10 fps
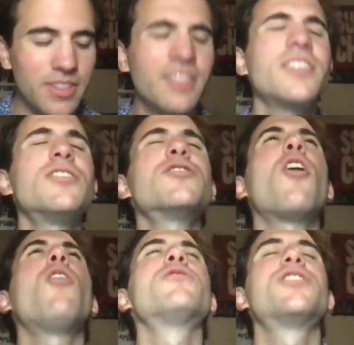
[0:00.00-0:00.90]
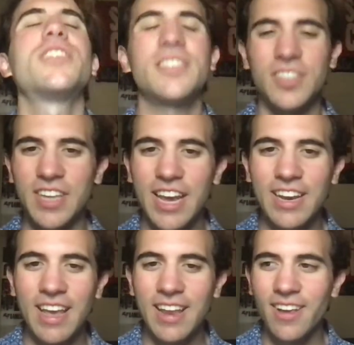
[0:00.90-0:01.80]
This is all just
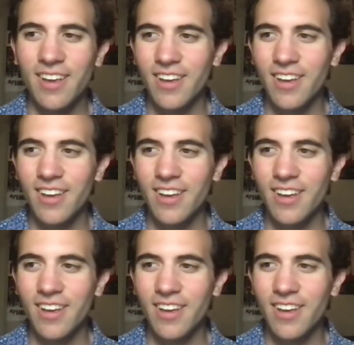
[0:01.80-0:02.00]
insane, and